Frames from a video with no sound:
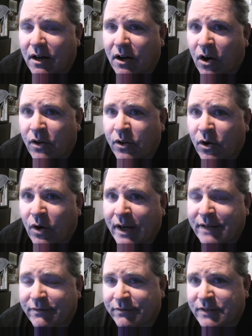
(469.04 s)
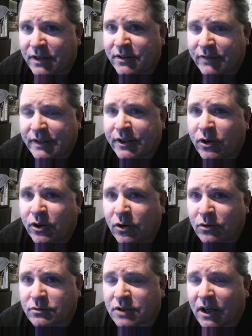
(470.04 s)
Although I've done the
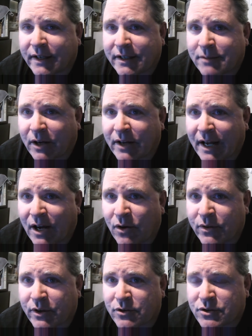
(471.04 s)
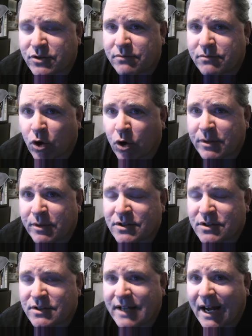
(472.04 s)
video talking about how there's
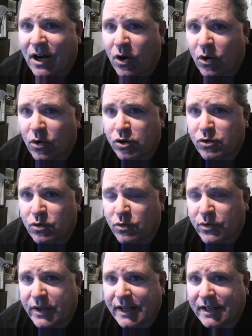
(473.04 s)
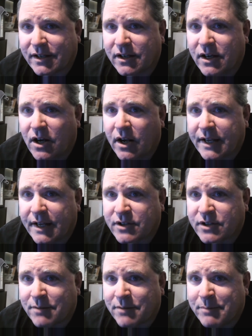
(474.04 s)
Mormons now who think it's
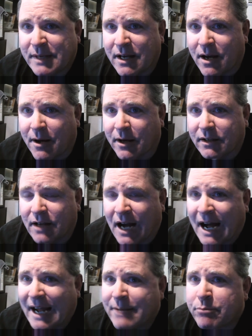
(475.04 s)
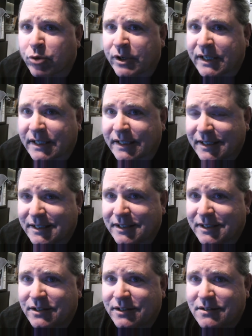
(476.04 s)
going to be a hybrid.
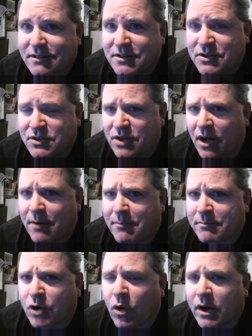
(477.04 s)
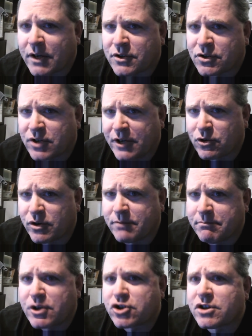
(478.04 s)
Some go on a secret
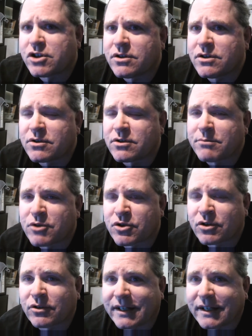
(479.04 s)
mission to Missouri,